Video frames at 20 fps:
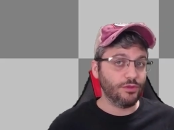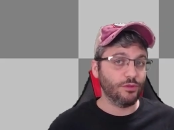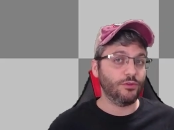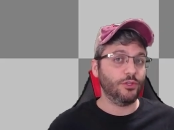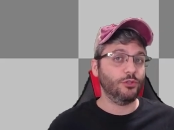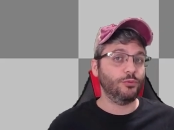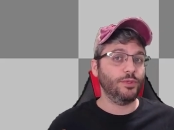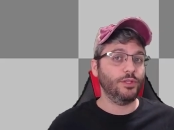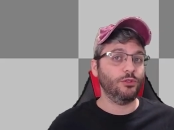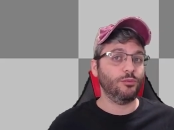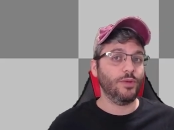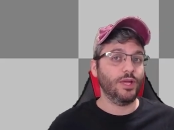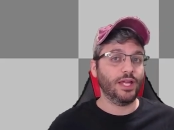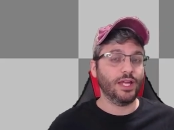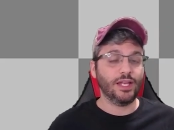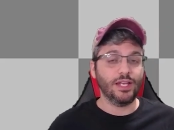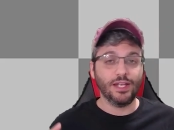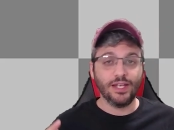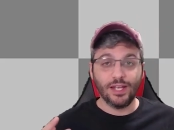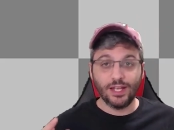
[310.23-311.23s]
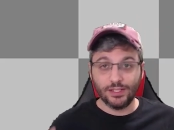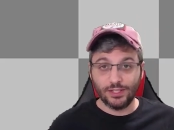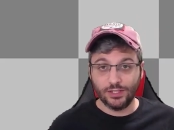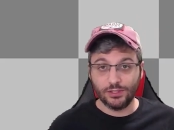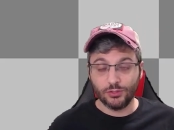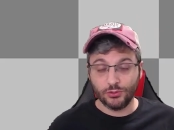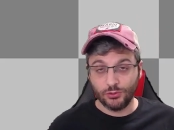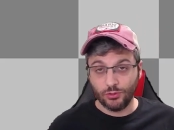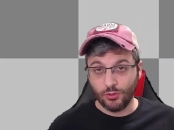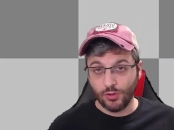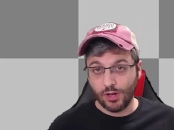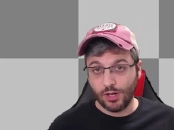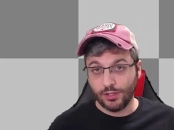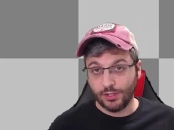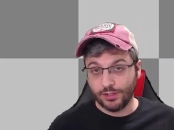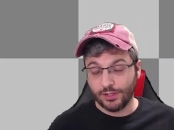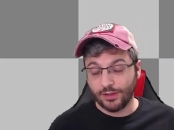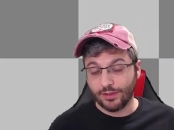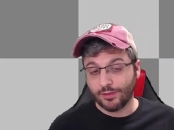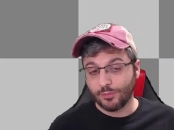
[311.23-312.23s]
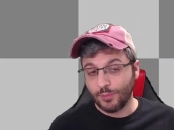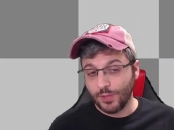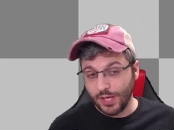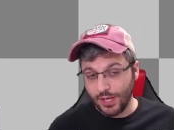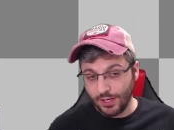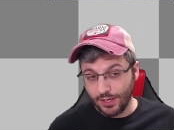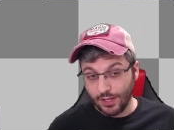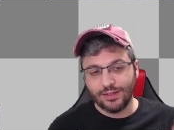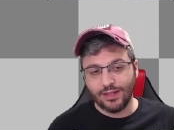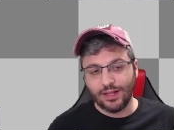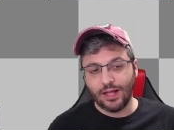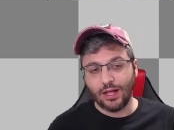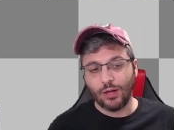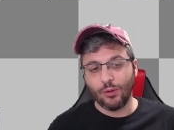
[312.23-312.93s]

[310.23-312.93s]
If you want me to make another tutorial that explains